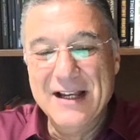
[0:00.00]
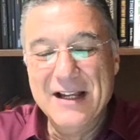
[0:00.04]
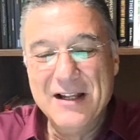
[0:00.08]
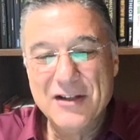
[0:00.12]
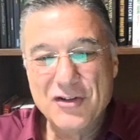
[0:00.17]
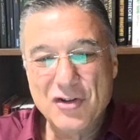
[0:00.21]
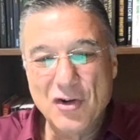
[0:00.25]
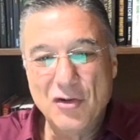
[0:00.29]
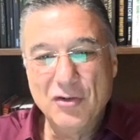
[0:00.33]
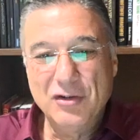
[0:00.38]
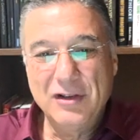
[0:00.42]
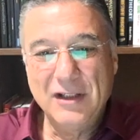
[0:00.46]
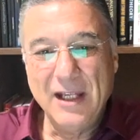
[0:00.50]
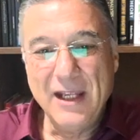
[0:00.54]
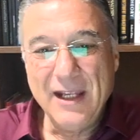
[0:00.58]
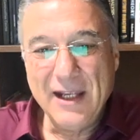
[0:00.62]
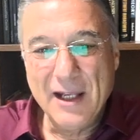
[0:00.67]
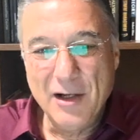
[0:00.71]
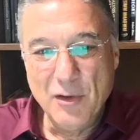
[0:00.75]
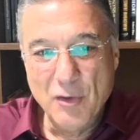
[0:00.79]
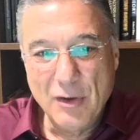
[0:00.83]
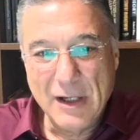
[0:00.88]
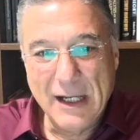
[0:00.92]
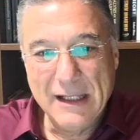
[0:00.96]
So take a
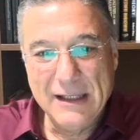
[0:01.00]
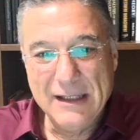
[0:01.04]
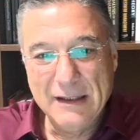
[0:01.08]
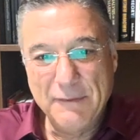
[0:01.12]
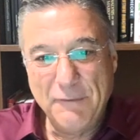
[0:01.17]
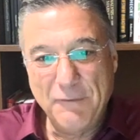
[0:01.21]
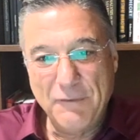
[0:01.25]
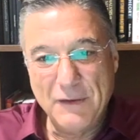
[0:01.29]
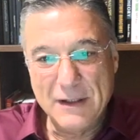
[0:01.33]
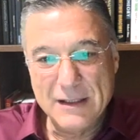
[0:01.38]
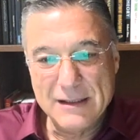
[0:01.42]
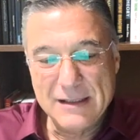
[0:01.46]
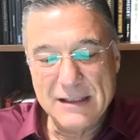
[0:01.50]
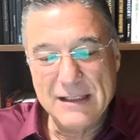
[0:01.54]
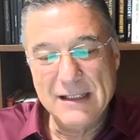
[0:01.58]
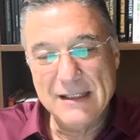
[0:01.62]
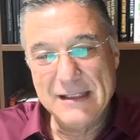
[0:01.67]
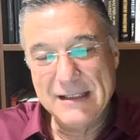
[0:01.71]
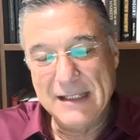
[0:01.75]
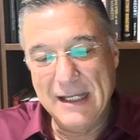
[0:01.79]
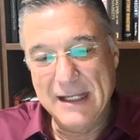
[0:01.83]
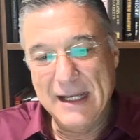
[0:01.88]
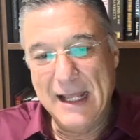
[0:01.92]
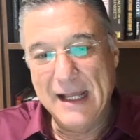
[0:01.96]
look at the first
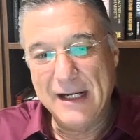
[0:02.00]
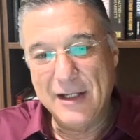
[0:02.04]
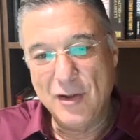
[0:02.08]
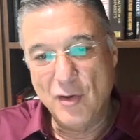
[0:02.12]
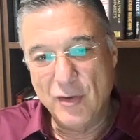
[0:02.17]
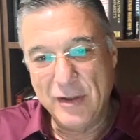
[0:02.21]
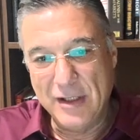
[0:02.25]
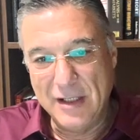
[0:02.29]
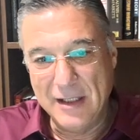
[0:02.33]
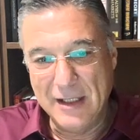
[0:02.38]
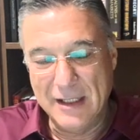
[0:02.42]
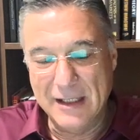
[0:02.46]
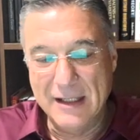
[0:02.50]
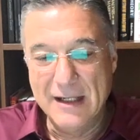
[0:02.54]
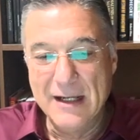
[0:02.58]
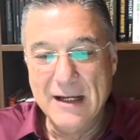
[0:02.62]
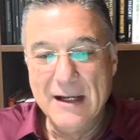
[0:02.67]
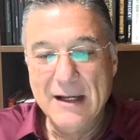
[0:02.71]
scenario here.